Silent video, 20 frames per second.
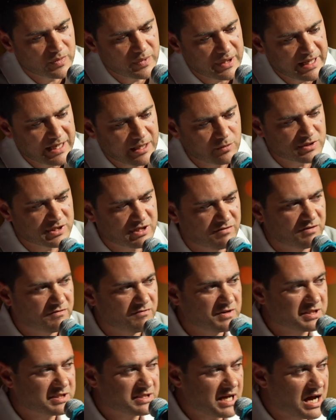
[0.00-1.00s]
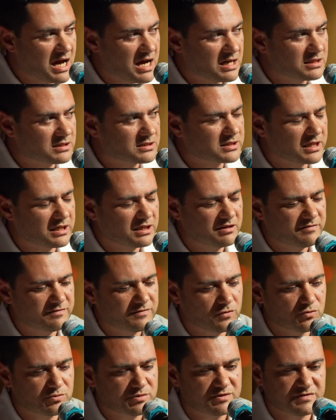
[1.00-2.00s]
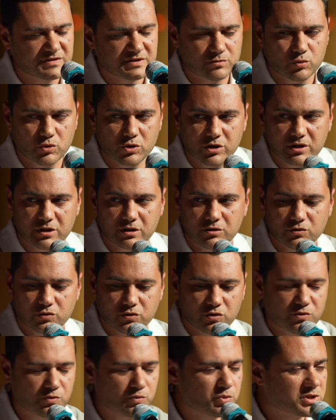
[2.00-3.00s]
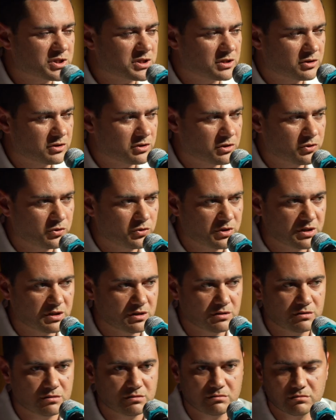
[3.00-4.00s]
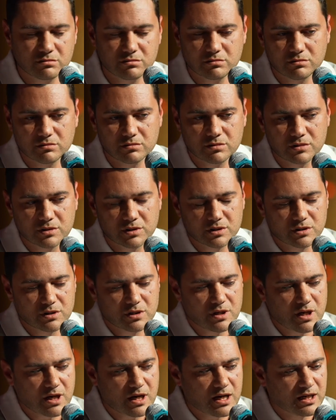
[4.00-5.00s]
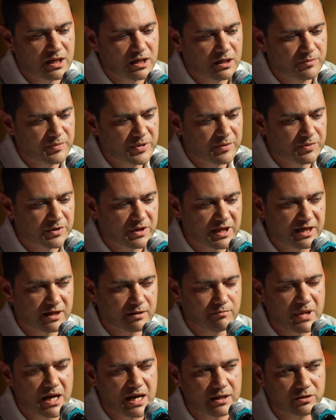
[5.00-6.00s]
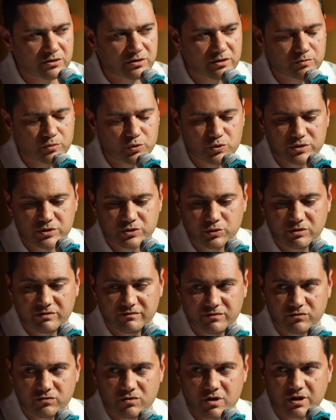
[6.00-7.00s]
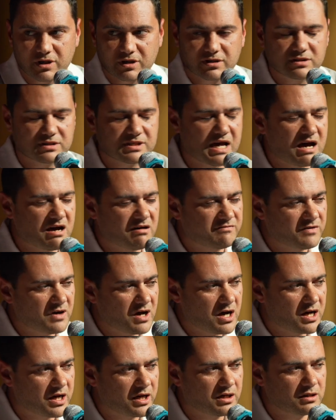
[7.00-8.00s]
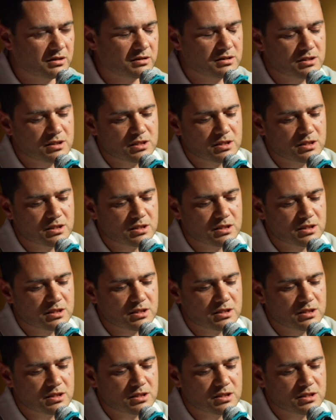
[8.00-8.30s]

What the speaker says: he was given this task, and he formed this working group, which included people like Margaret Mutu and Veronica Tawhai,